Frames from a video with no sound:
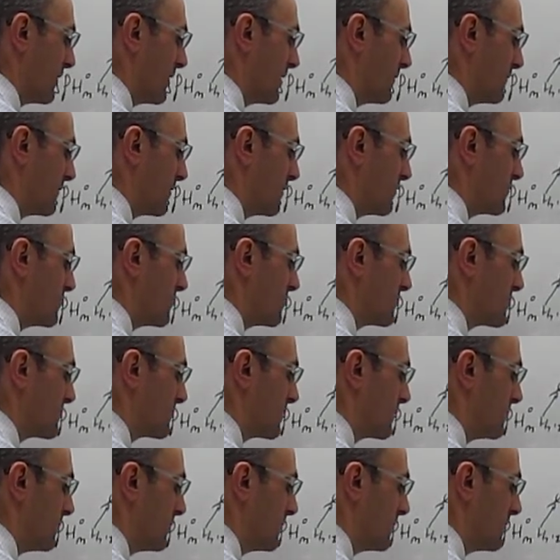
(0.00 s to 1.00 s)
kilojoules
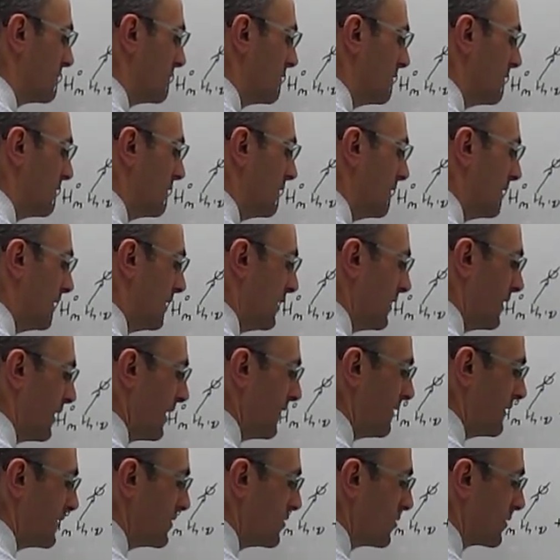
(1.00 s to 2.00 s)
per mole.
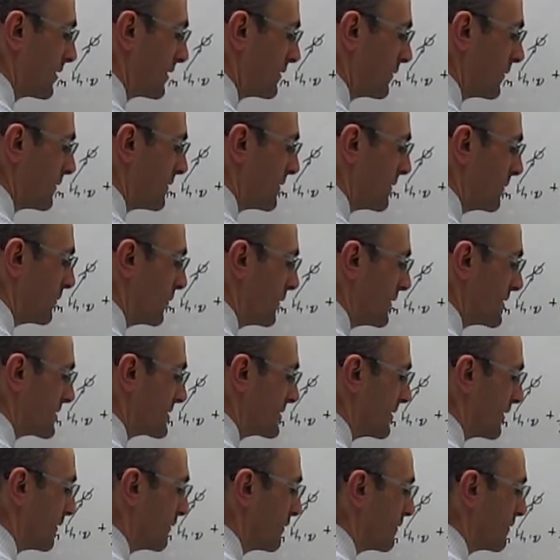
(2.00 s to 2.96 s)
And then you can do the same